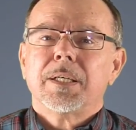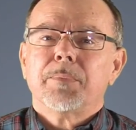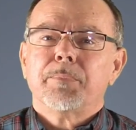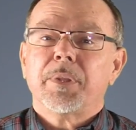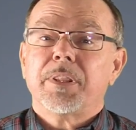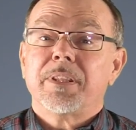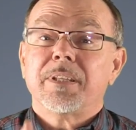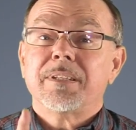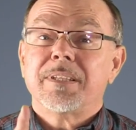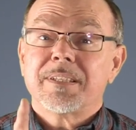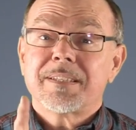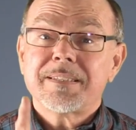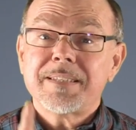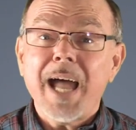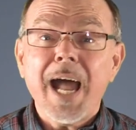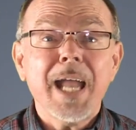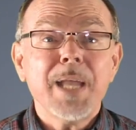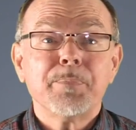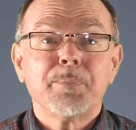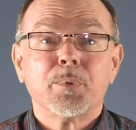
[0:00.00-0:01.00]
But the
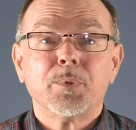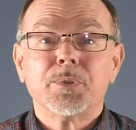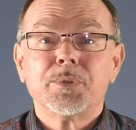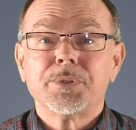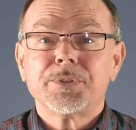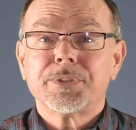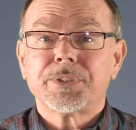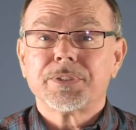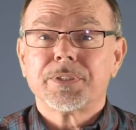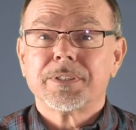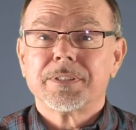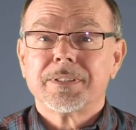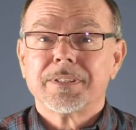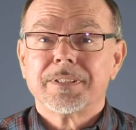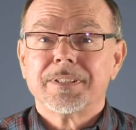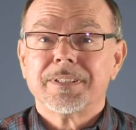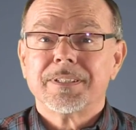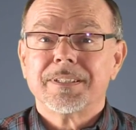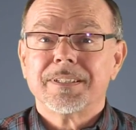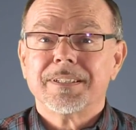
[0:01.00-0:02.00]
disciples,
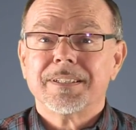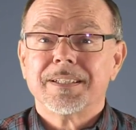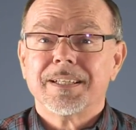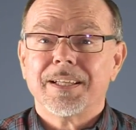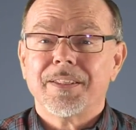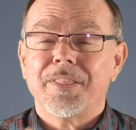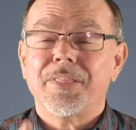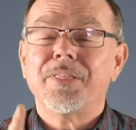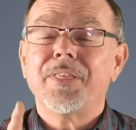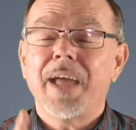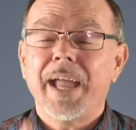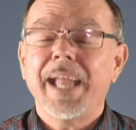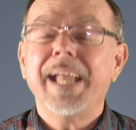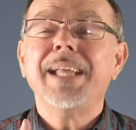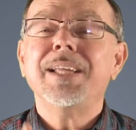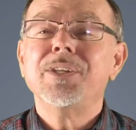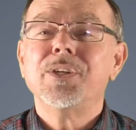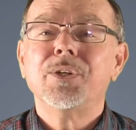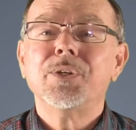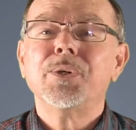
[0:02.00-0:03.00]

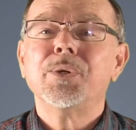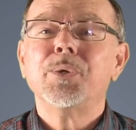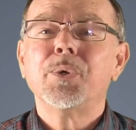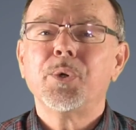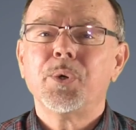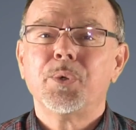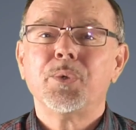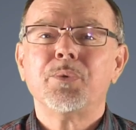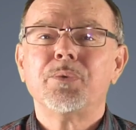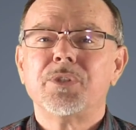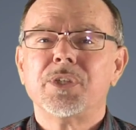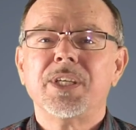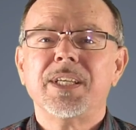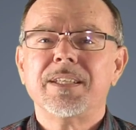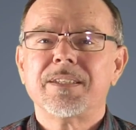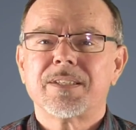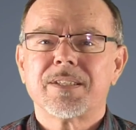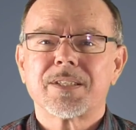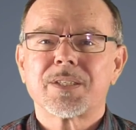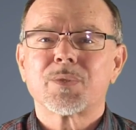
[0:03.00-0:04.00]
they knew who
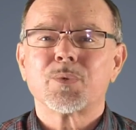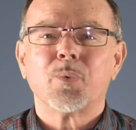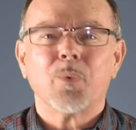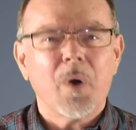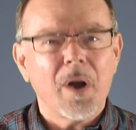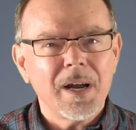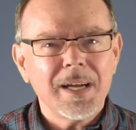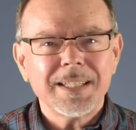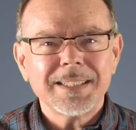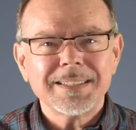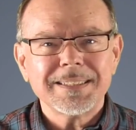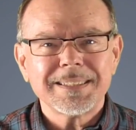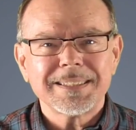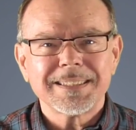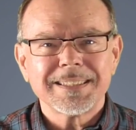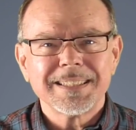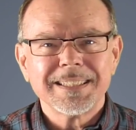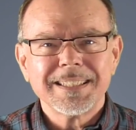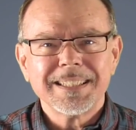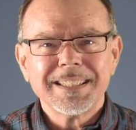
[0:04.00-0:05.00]
Jesus
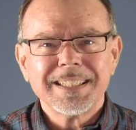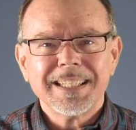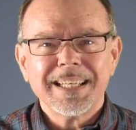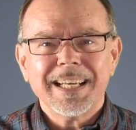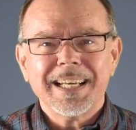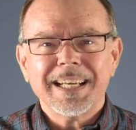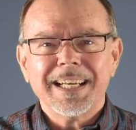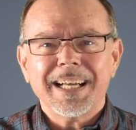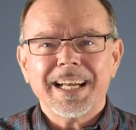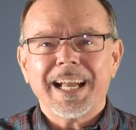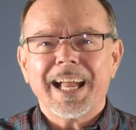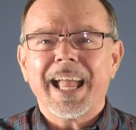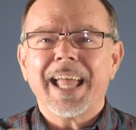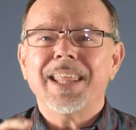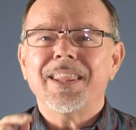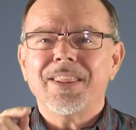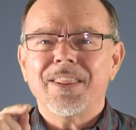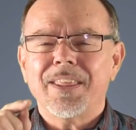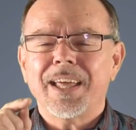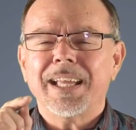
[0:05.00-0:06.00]
was,
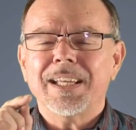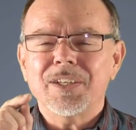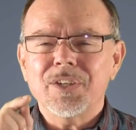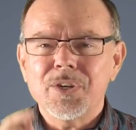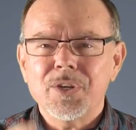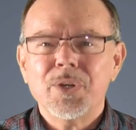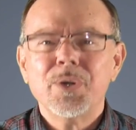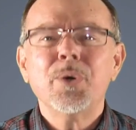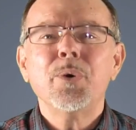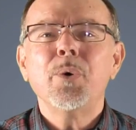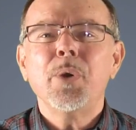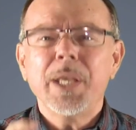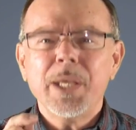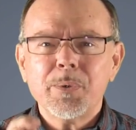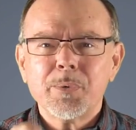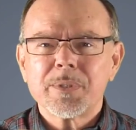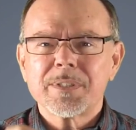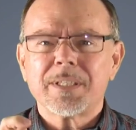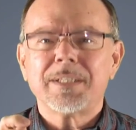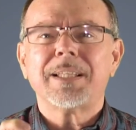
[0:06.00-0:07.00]
and they knew he
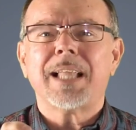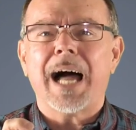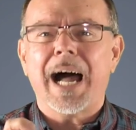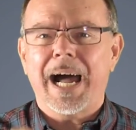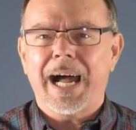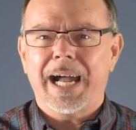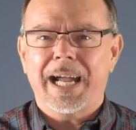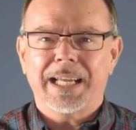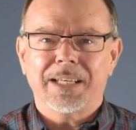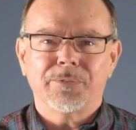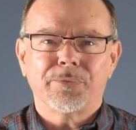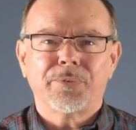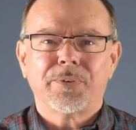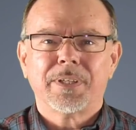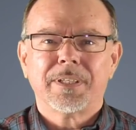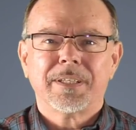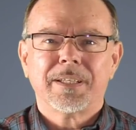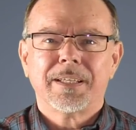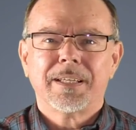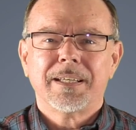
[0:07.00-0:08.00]
was alive.
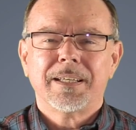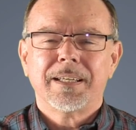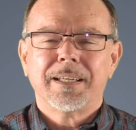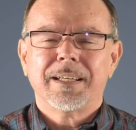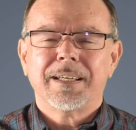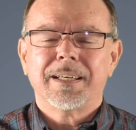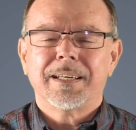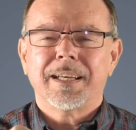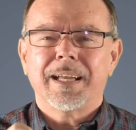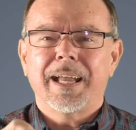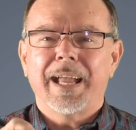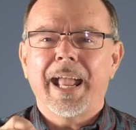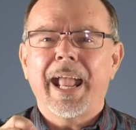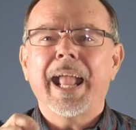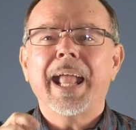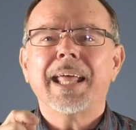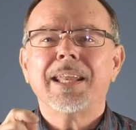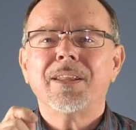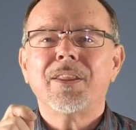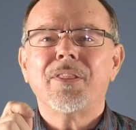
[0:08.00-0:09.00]

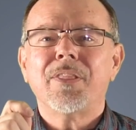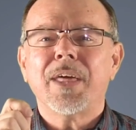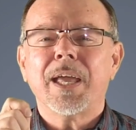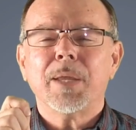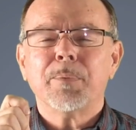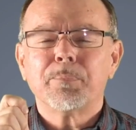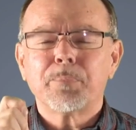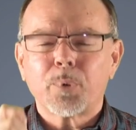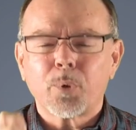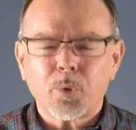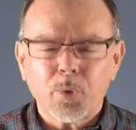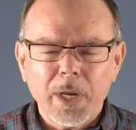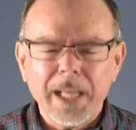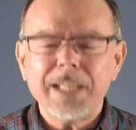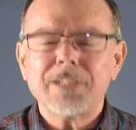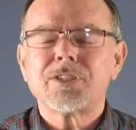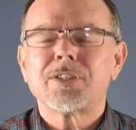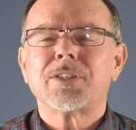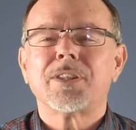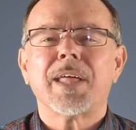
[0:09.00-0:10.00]
And they
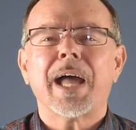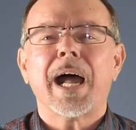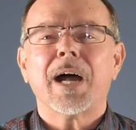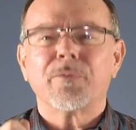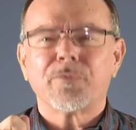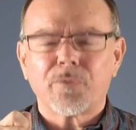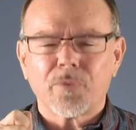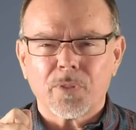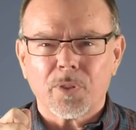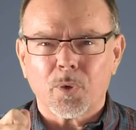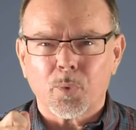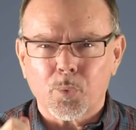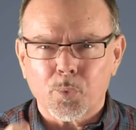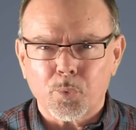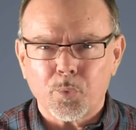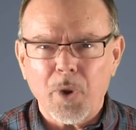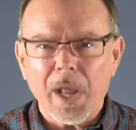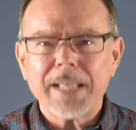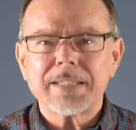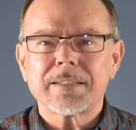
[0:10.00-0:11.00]
preached that for the
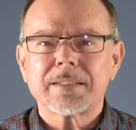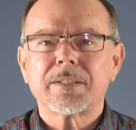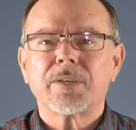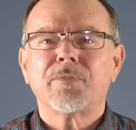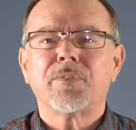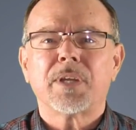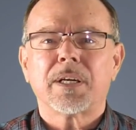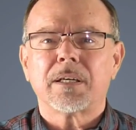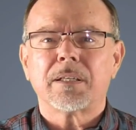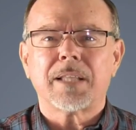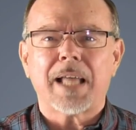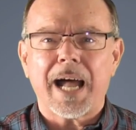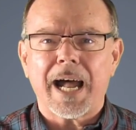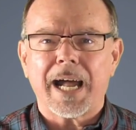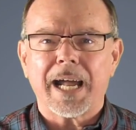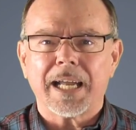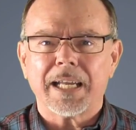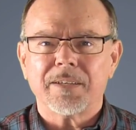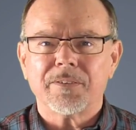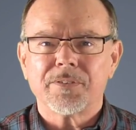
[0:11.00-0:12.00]
rest of their
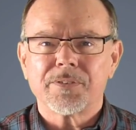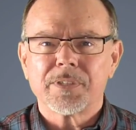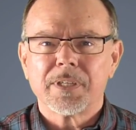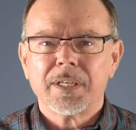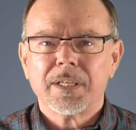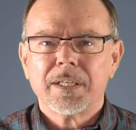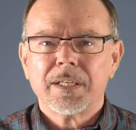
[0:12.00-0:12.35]
lives,